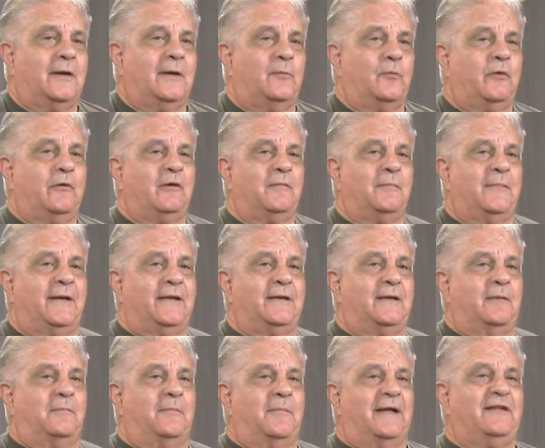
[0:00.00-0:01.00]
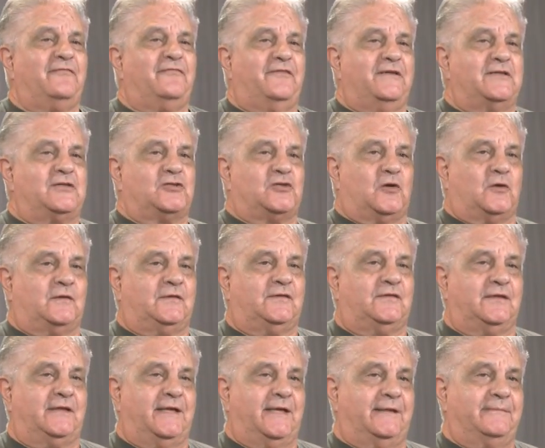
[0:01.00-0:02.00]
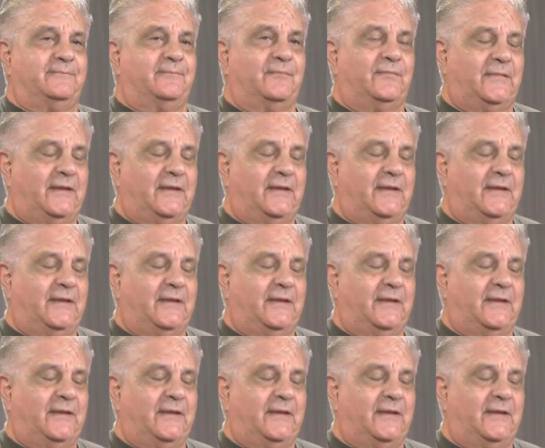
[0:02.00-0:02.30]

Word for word: I'm wearing my Amalfi shirt today